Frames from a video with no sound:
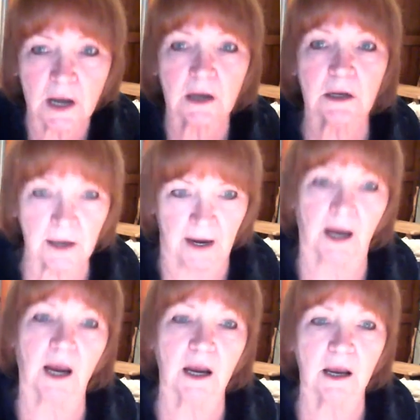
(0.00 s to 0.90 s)

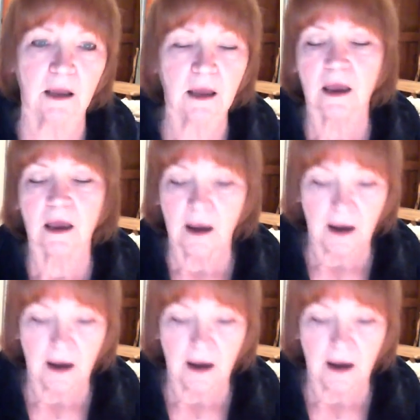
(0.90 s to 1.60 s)
click. And